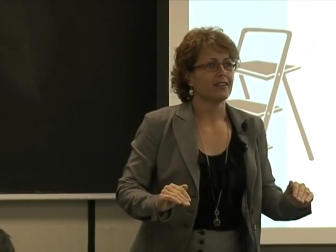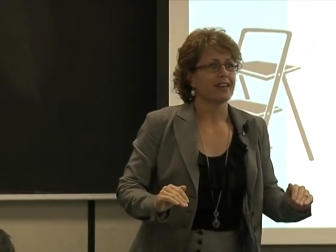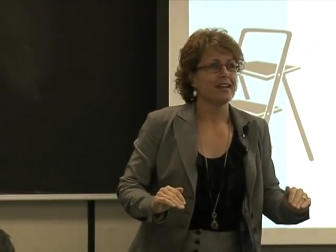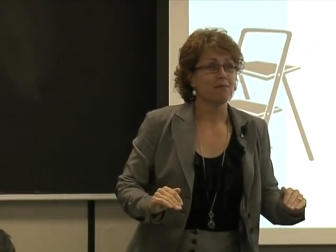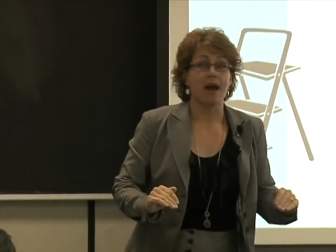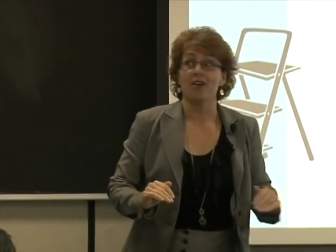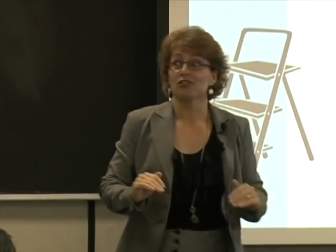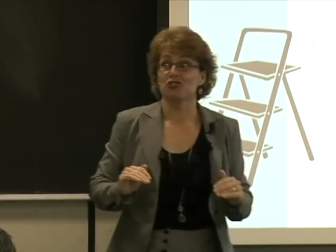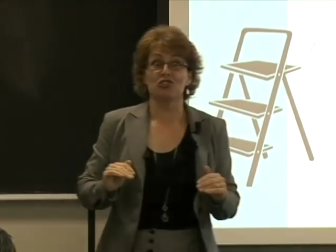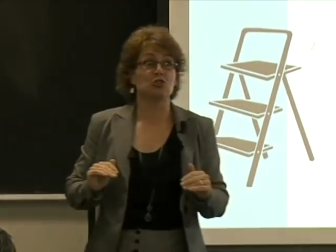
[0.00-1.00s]
Right? My
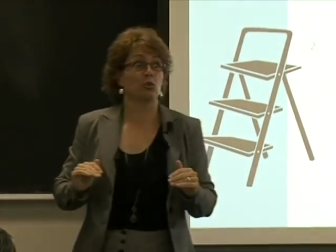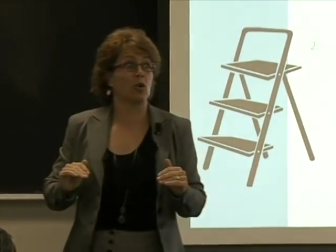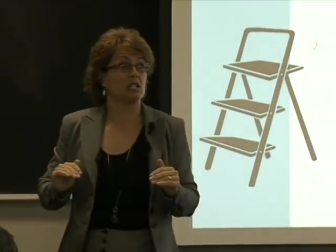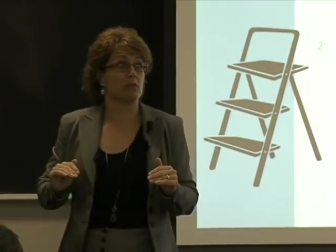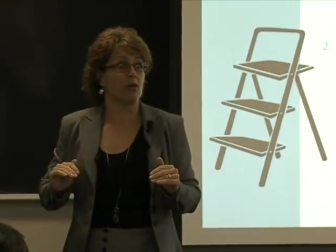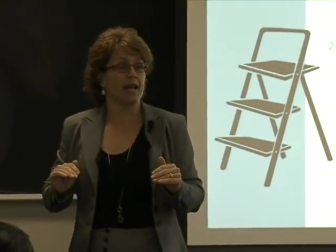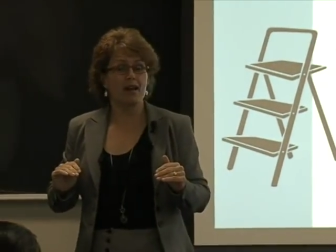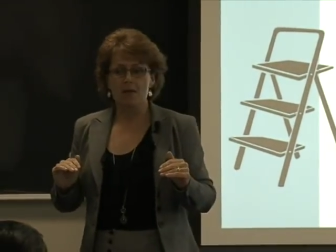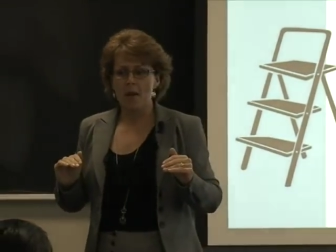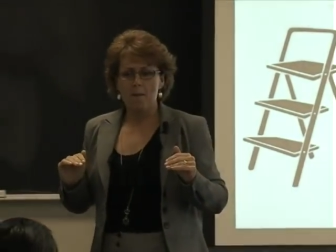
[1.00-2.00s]
other students were quick to point
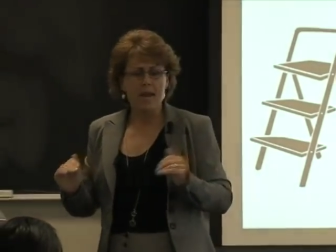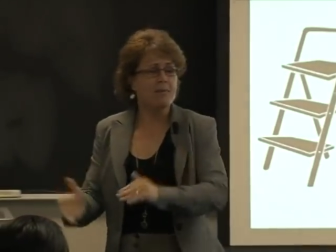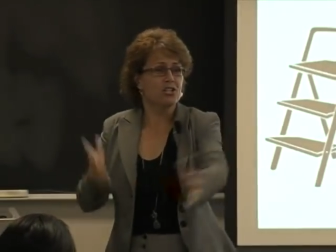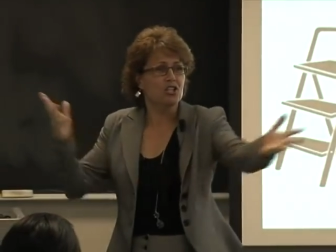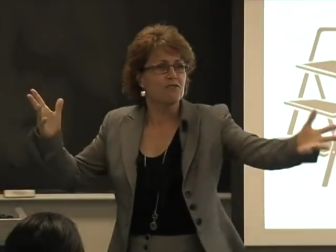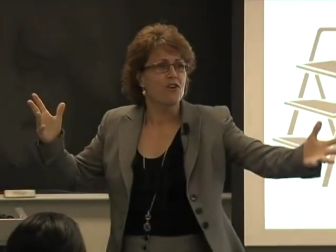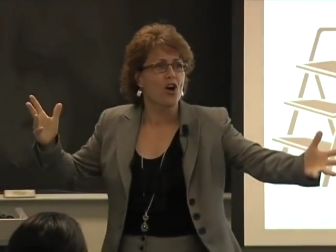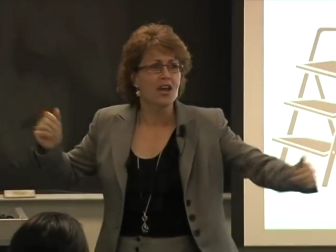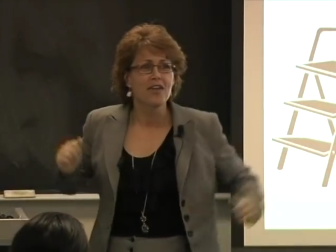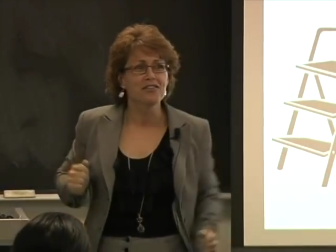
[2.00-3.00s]
out, maybe she'd
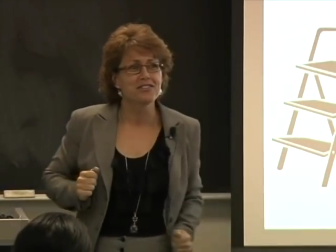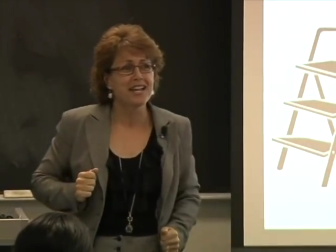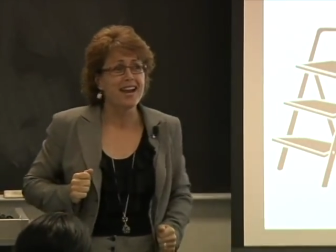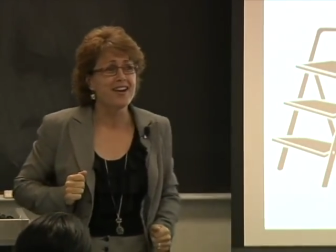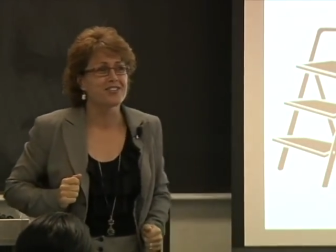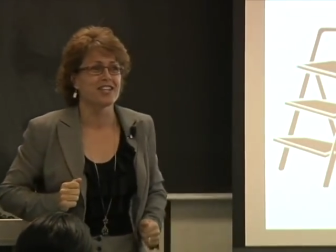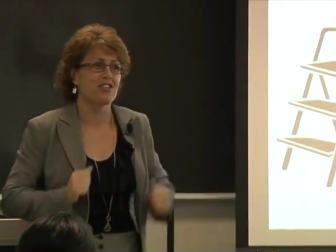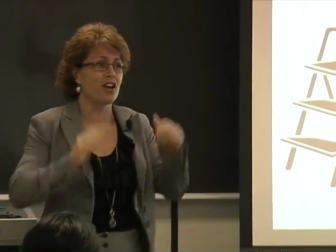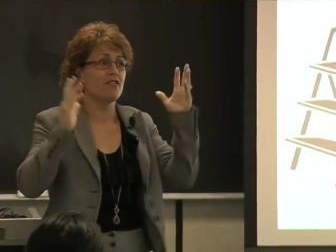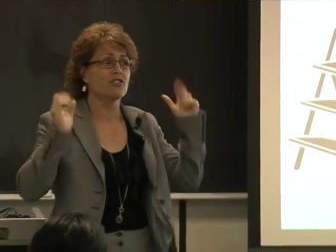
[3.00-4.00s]
fall down the stairs. They
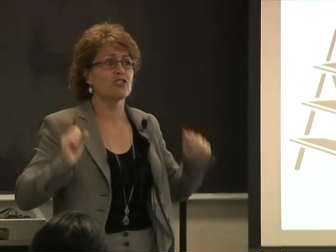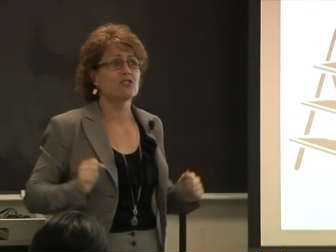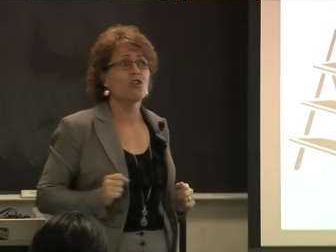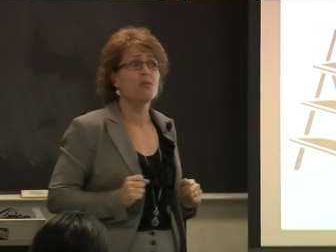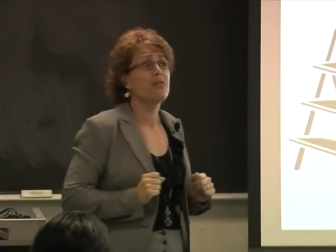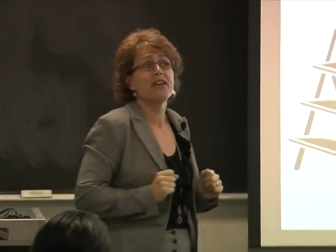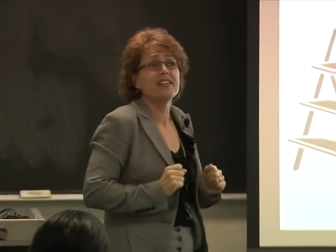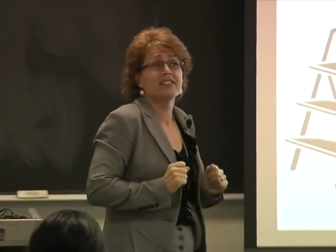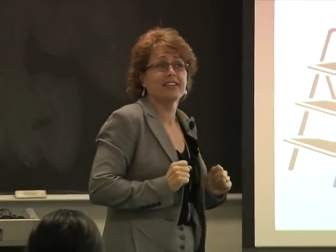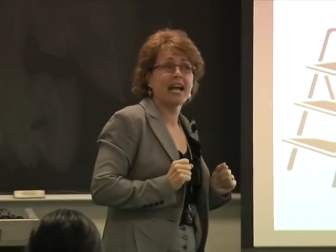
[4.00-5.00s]
thought of all sorts of horrible
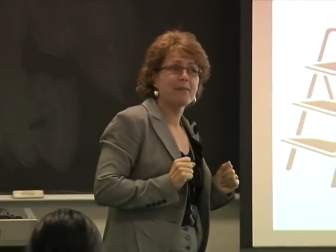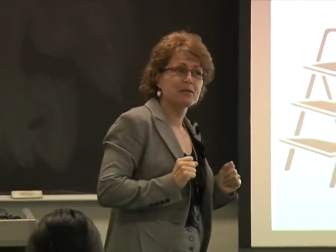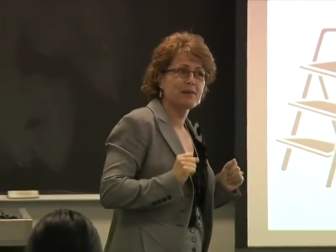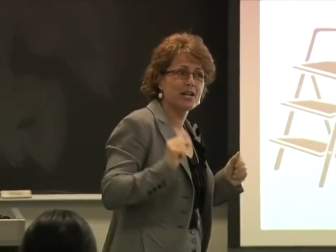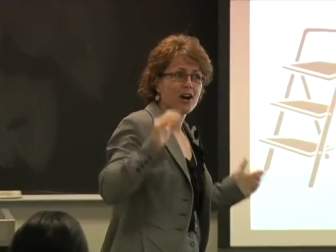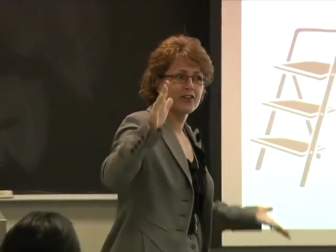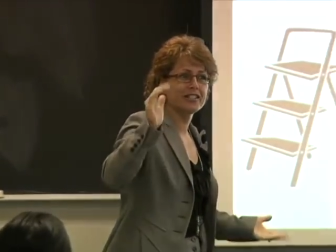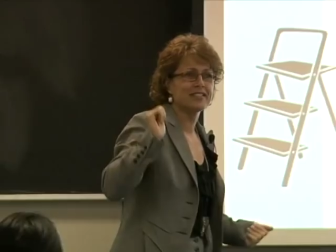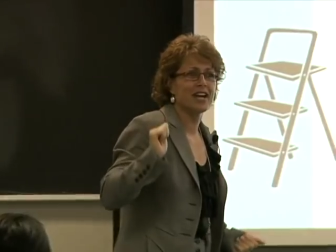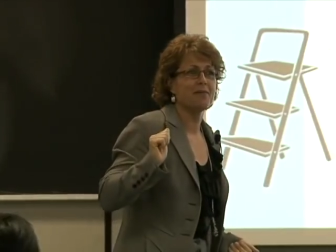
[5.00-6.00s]
things that could happen to my daughter
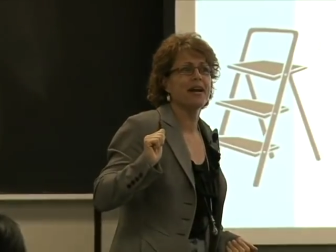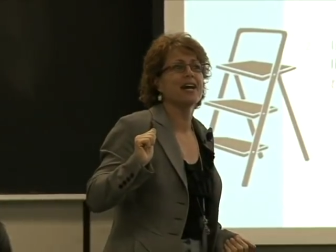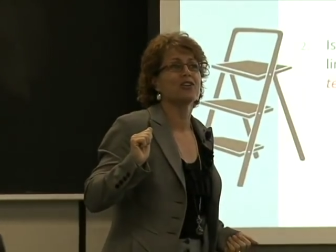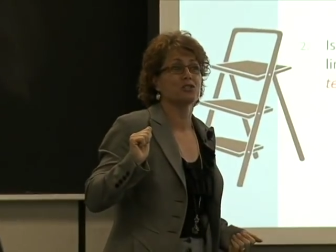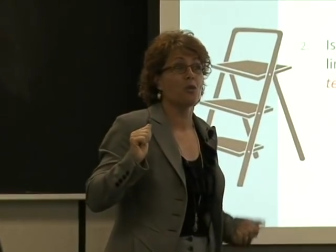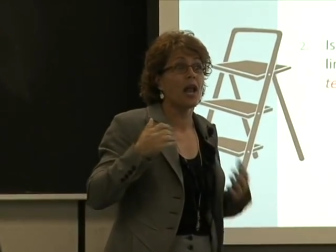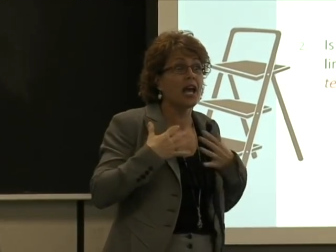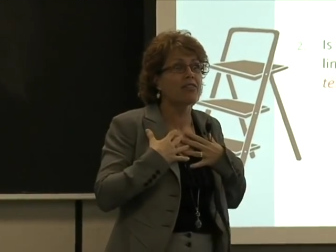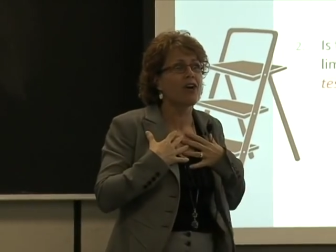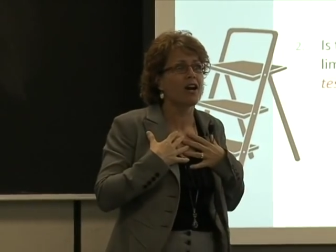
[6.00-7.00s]
inside my house while
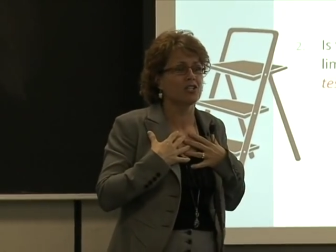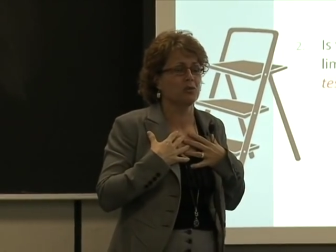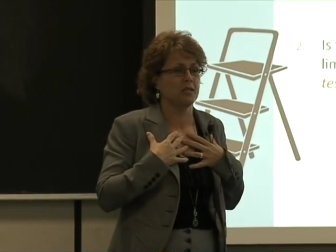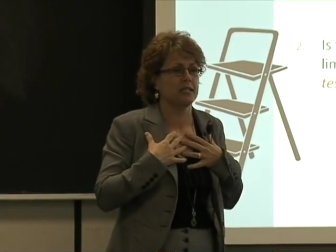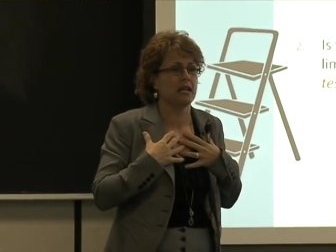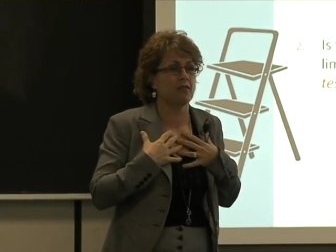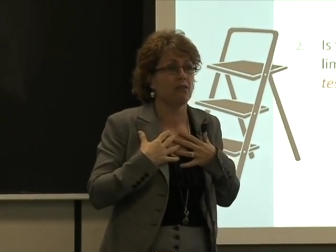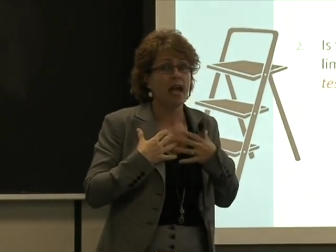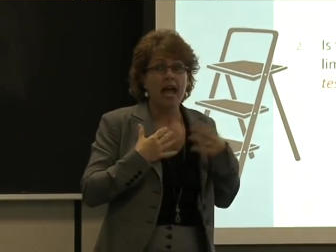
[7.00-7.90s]
I thought she was safe.